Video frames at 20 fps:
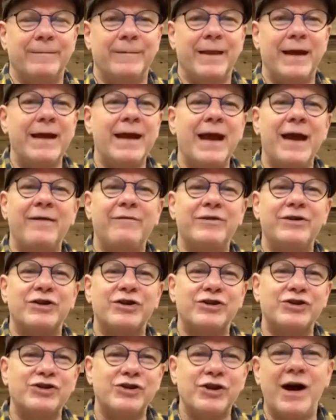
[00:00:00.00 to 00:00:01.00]
They have a
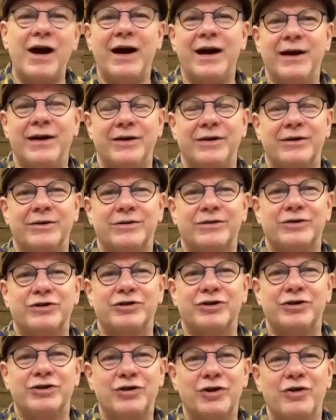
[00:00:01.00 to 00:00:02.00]
desire
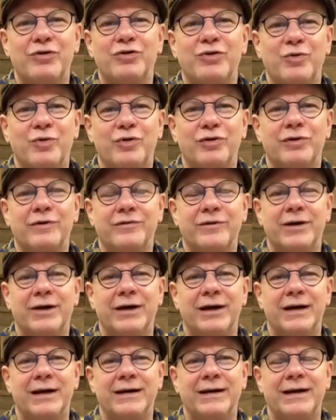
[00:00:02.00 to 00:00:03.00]
to know the Word of
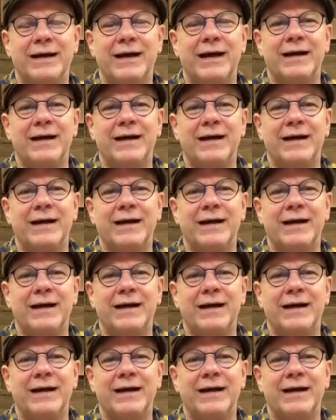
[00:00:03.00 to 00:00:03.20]
God.